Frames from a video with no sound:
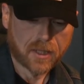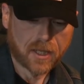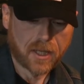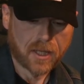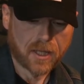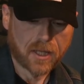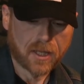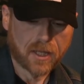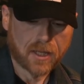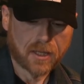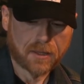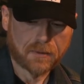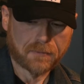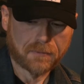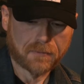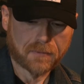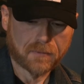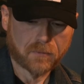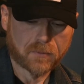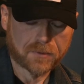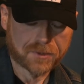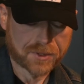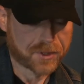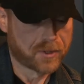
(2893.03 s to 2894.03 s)
and
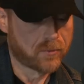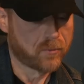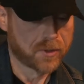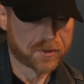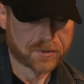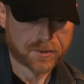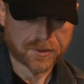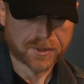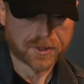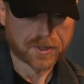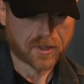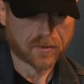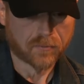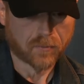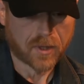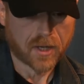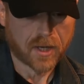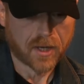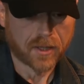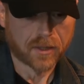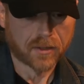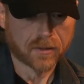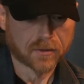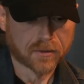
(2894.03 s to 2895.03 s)
which is Sean
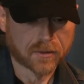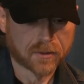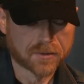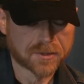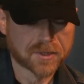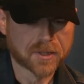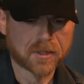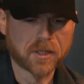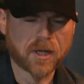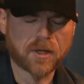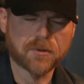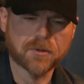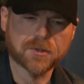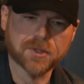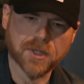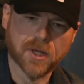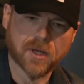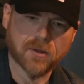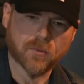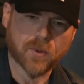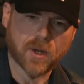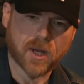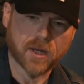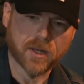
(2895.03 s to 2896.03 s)
Whiting. There's another
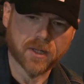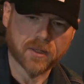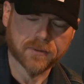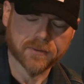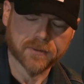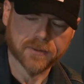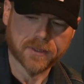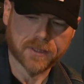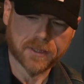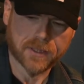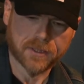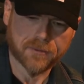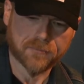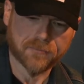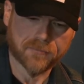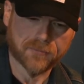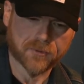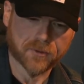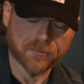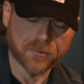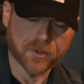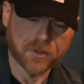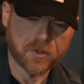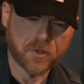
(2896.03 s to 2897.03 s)
Sean Whiting um,
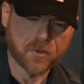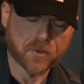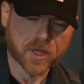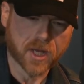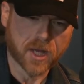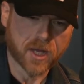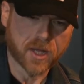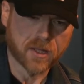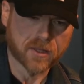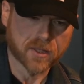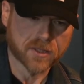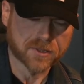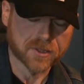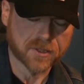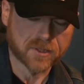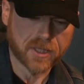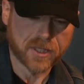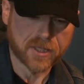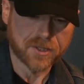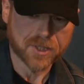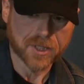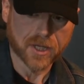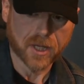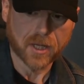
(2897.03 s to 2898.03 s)
from the UK that's a
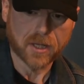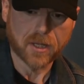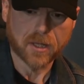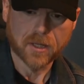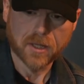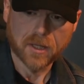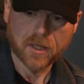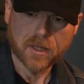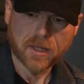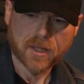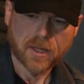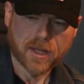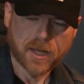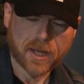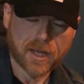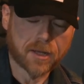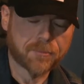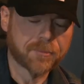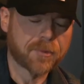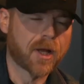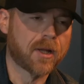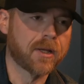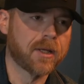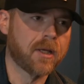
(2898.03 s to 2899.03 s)
DJ.
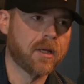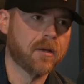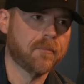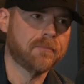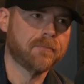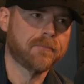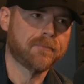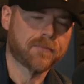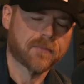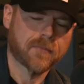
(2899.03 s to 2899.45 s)
I'm not him